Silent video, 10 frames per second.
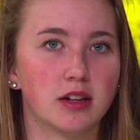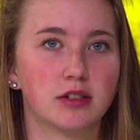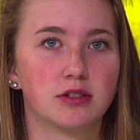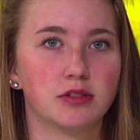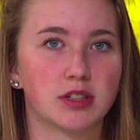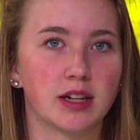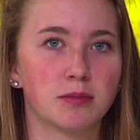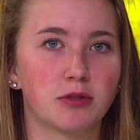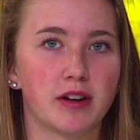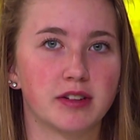
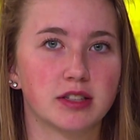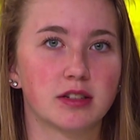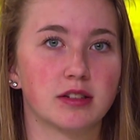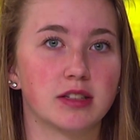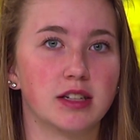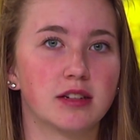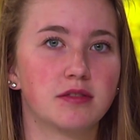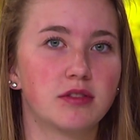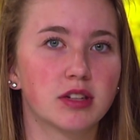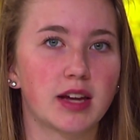Suzanne Prevost, Dean
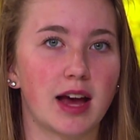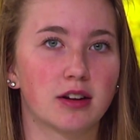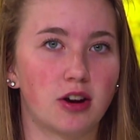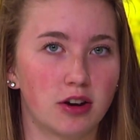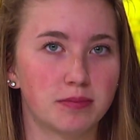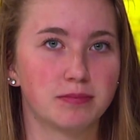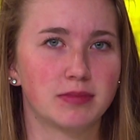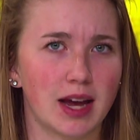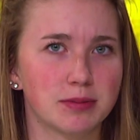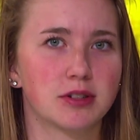of the
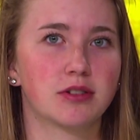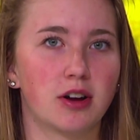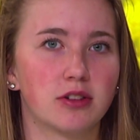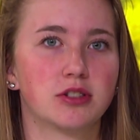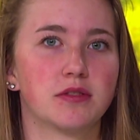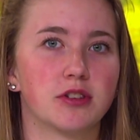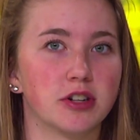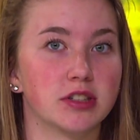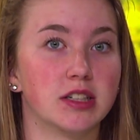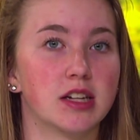Capstone College of
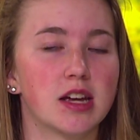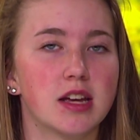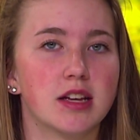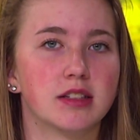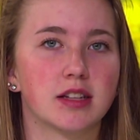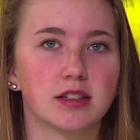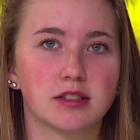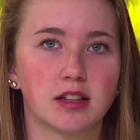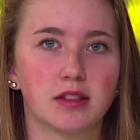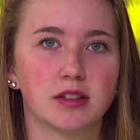Nursing,
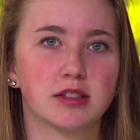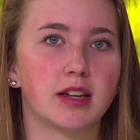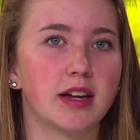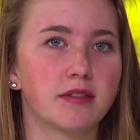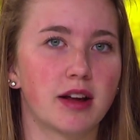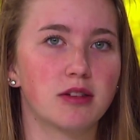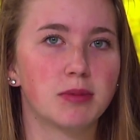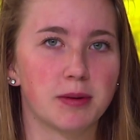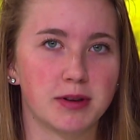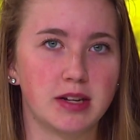says that the state of
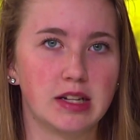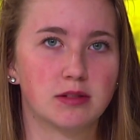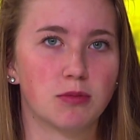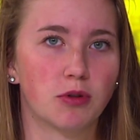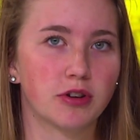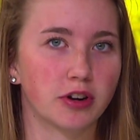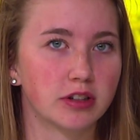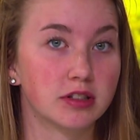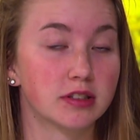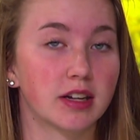Alabama needs more
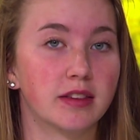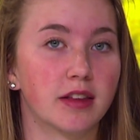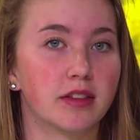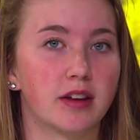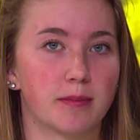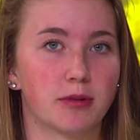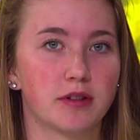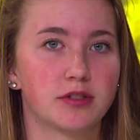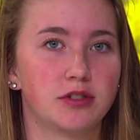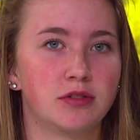nurses and that the number
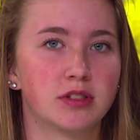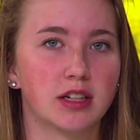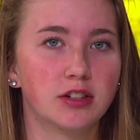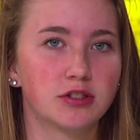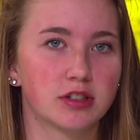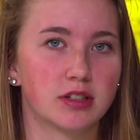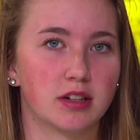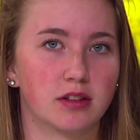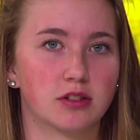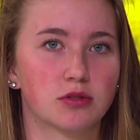of students
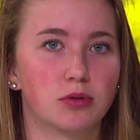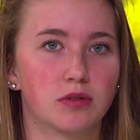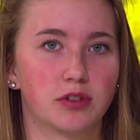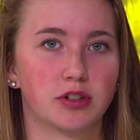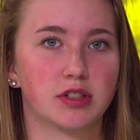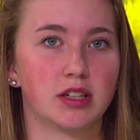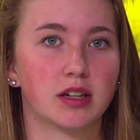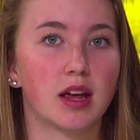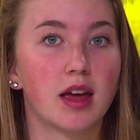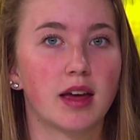interested in the School of Nursing
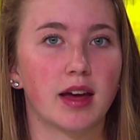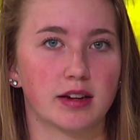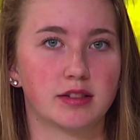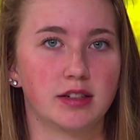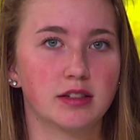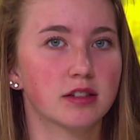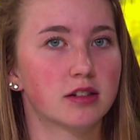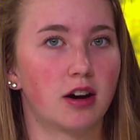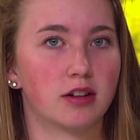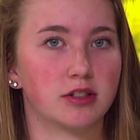exceeds the
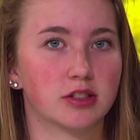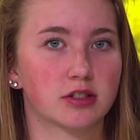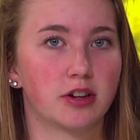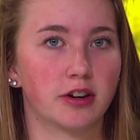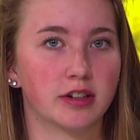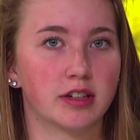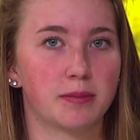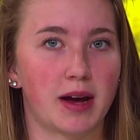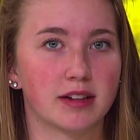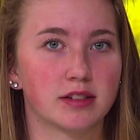college's current
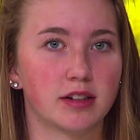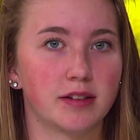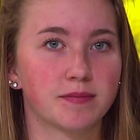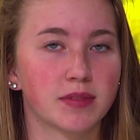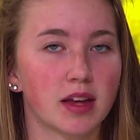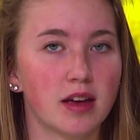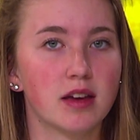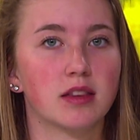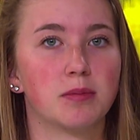capacity. The